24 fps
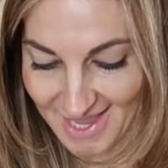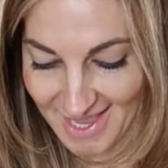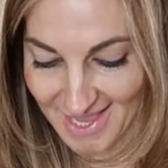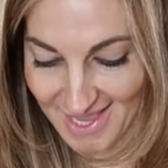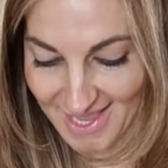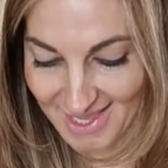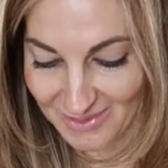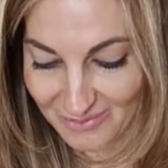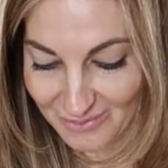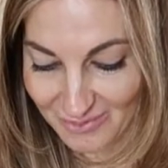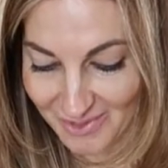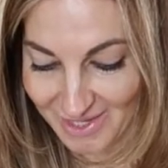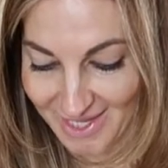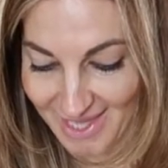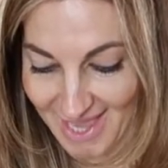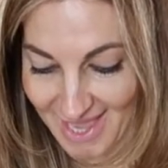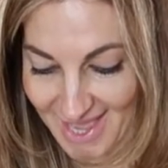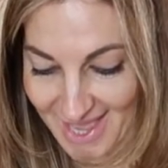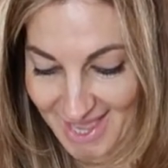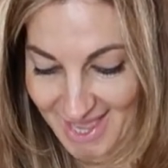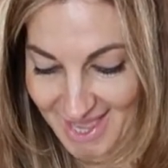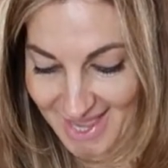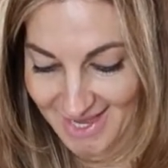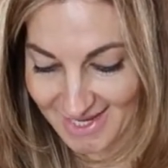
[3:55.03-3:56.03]
And we
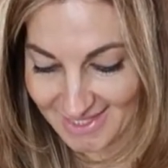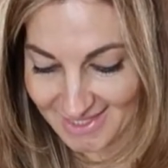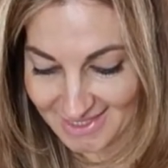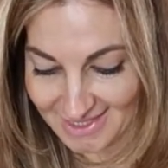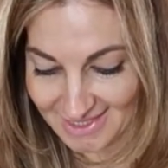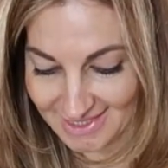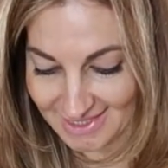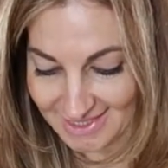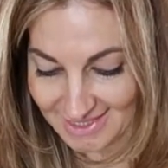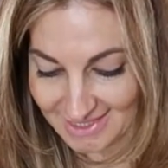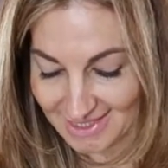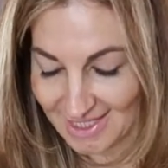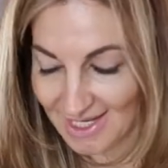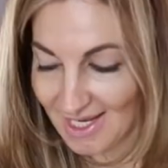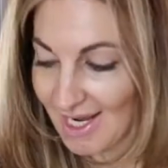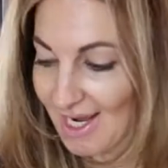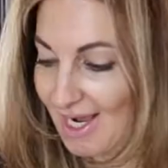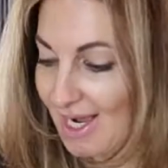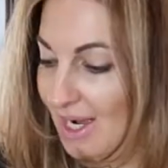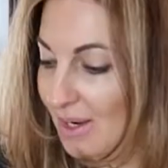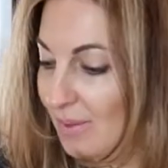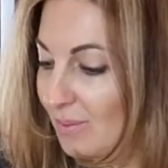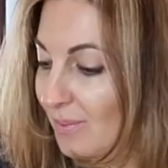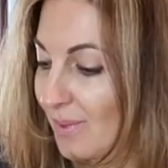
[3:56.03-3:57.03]
add
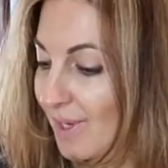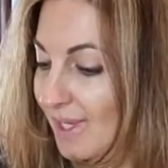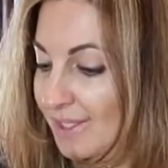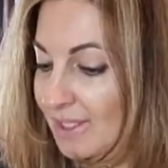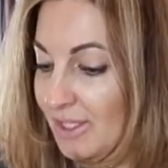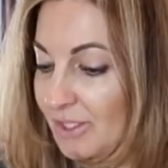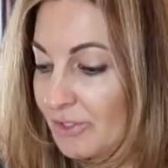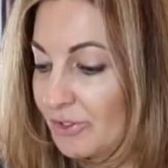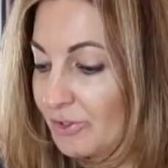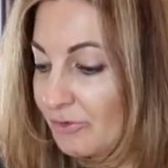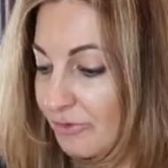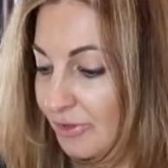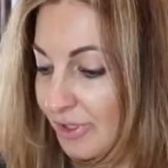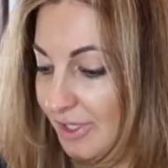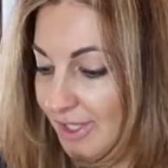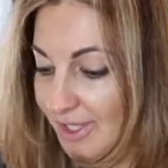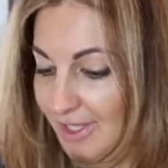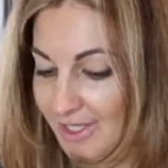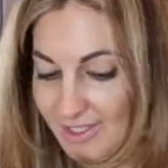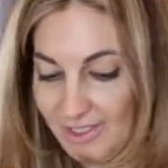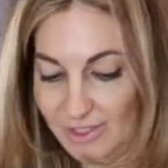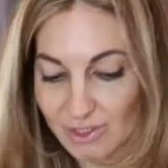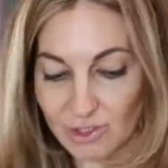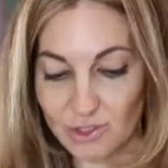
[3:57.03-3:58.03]
our wet
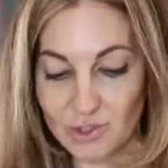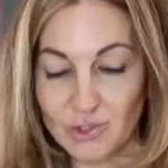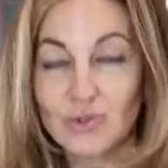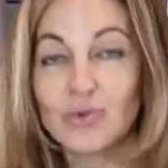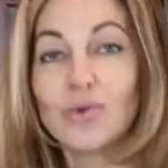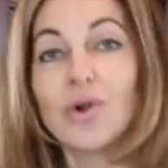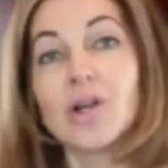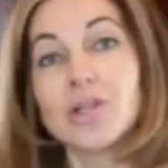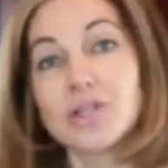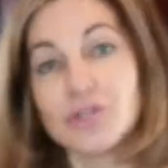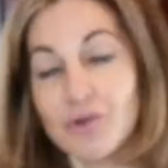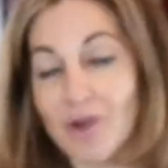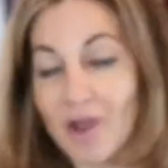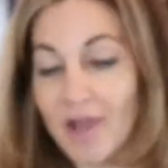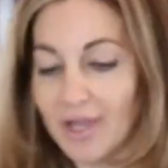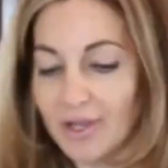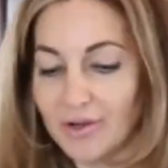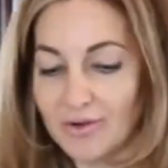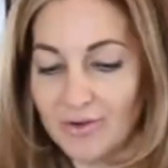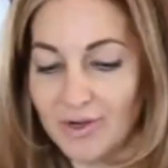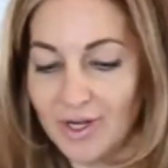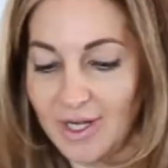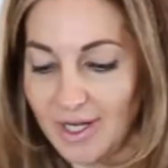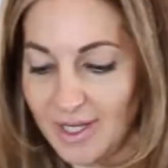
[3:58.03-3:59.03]
ingredients to our dry
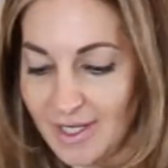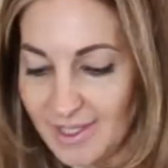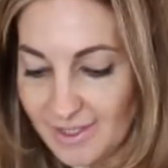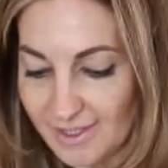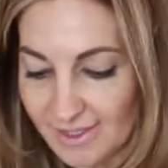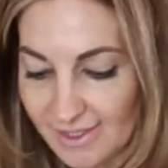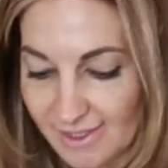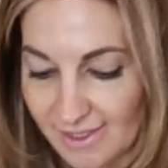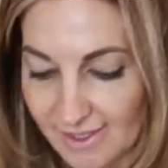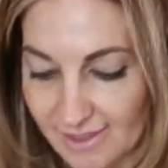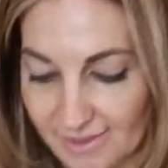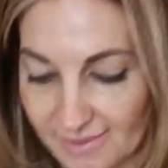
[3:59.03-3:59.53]
ingredients.